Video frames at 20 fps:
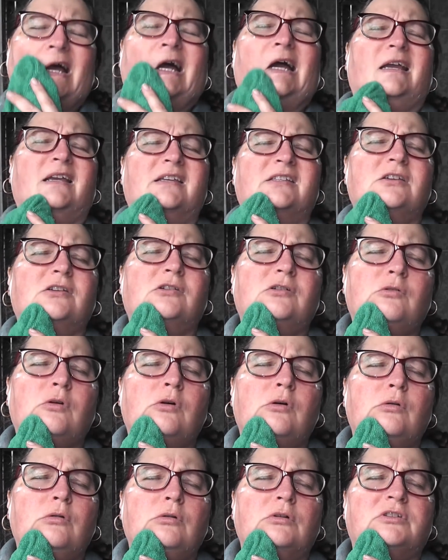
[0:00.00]
Is it
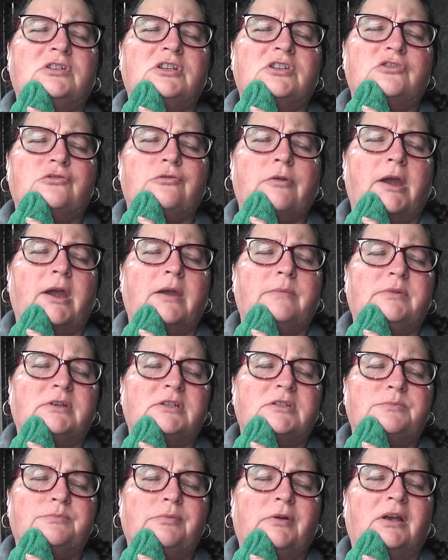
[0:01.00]
described
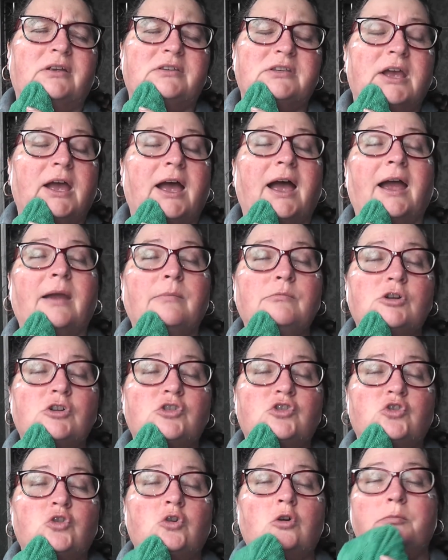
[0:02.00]
as brass? I'm
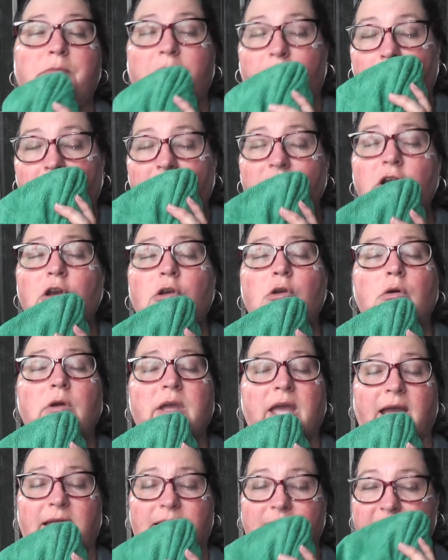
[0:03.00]
not sure, but when you
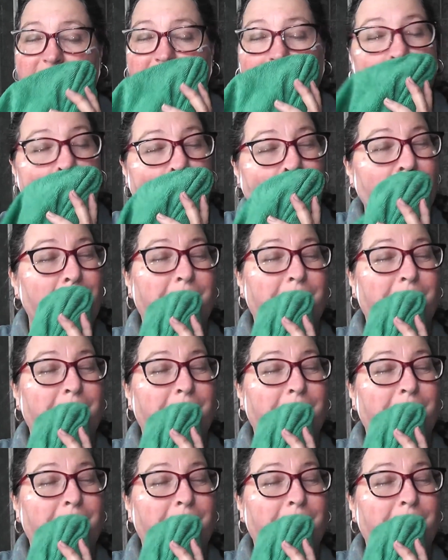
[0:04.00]
look at it,